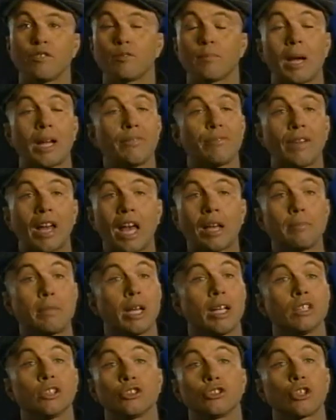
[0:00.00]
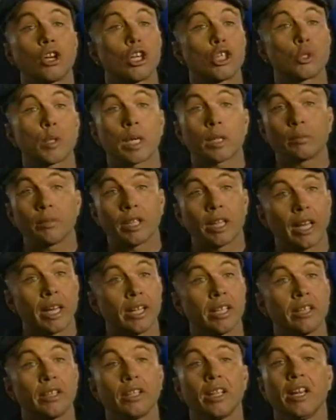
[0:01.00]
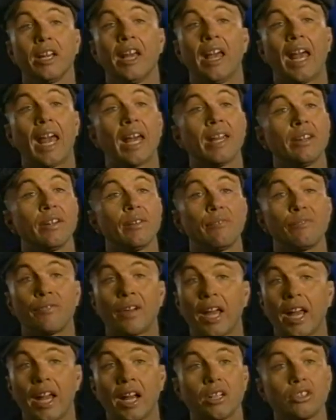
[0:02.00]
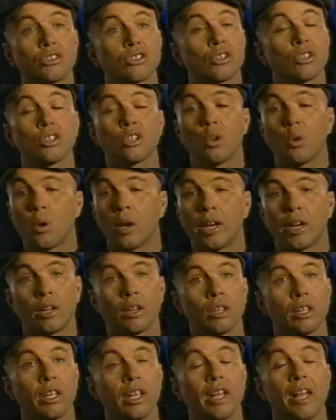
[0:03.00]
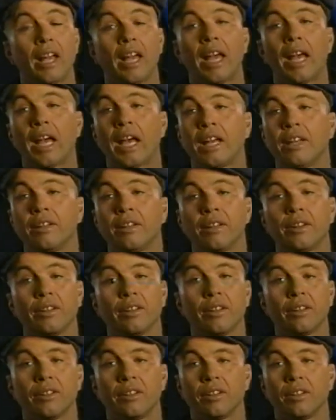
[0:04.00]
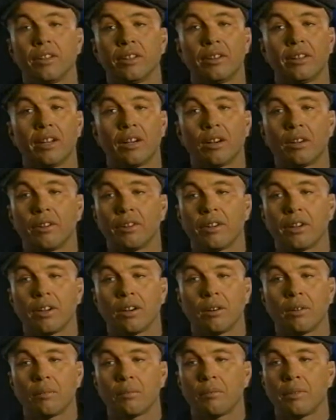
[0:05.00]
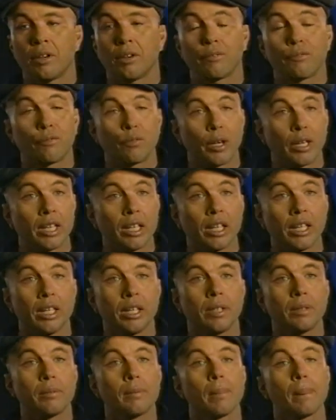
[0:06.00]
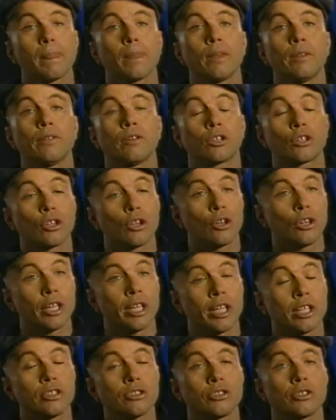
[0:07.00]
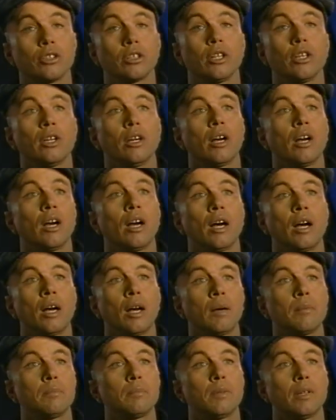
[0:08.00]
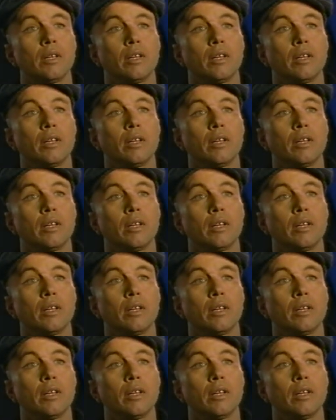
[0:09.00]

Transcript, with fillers: of my fan mail is Star Trek related, and the fans are loyal, and the, the, they're, they're, they're friendly, they're courteous. Um,